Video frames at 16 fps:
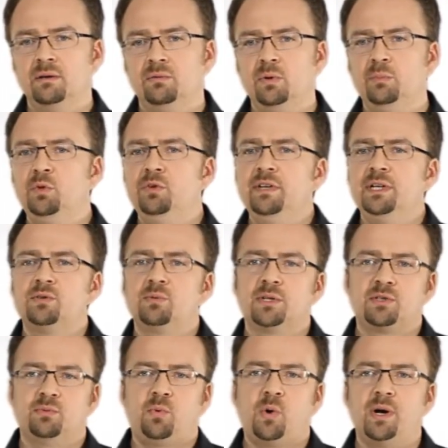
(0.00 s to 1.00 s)
We're moving
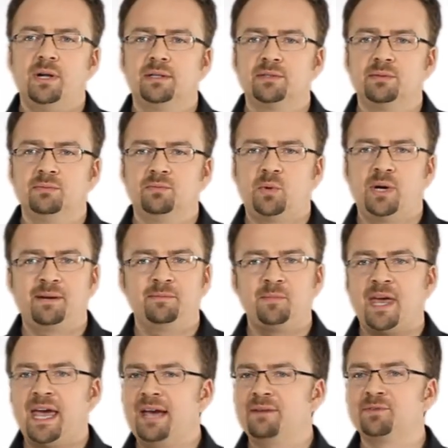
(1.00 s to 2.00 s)
towards a world where
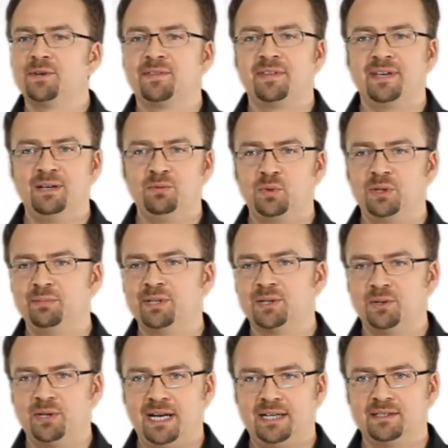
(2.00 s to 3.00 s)
everything will be
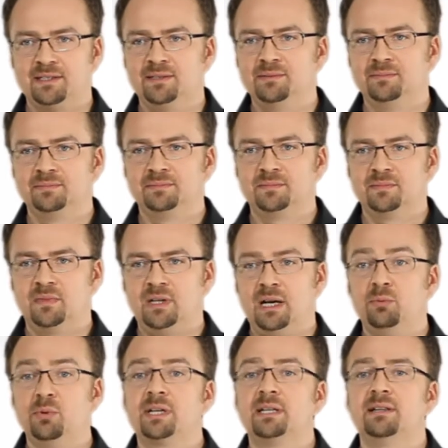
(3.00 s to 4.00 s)
connected,
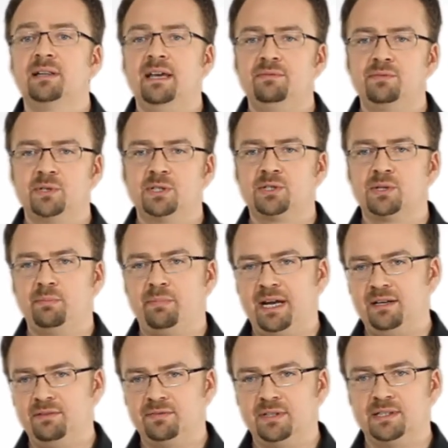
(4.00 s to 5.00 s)
and we can leverage the
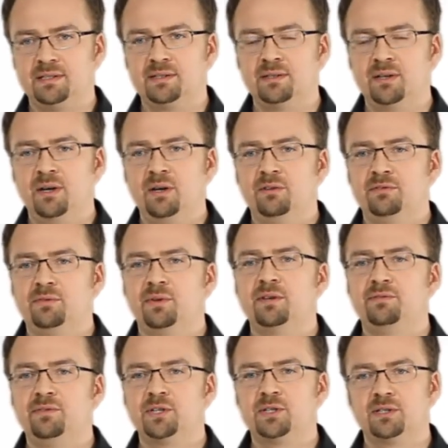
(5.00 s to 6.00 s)
benefits for the
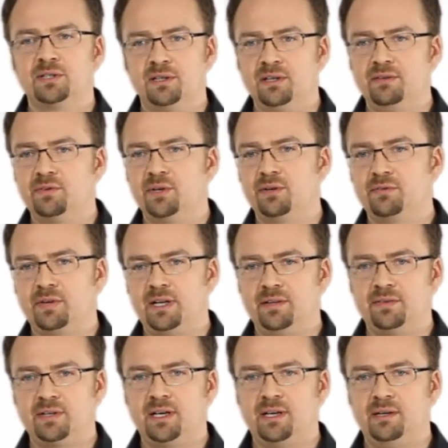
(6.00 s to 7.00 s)
efficient delivery of
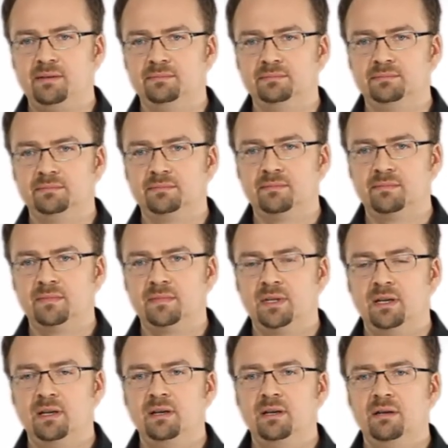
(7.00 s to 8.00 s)
healthcare.
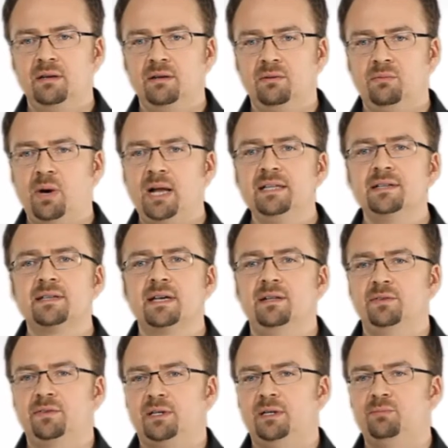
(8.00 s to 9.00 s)
Wireless
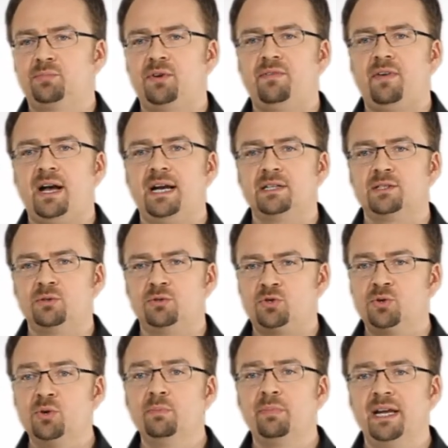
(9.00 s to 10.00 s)
health can provide
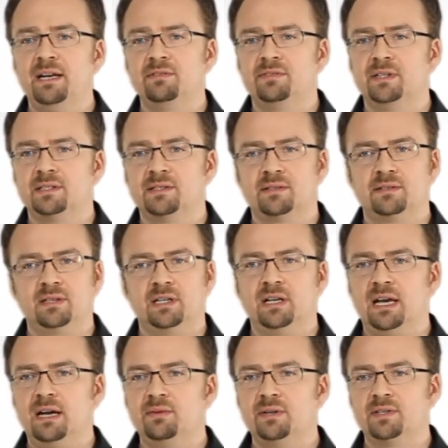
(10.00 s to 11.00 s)
true benefits in
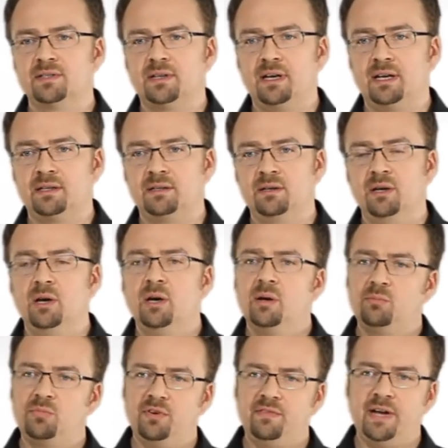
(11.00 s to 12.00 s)
areas like
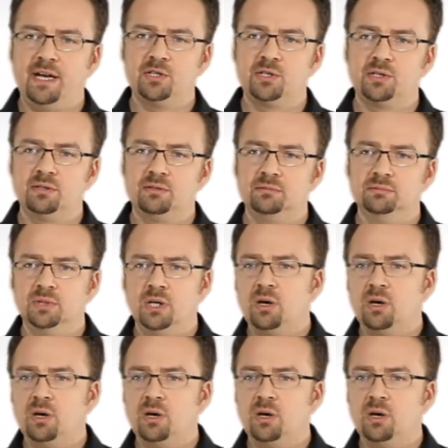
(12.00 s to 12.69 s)
prevention,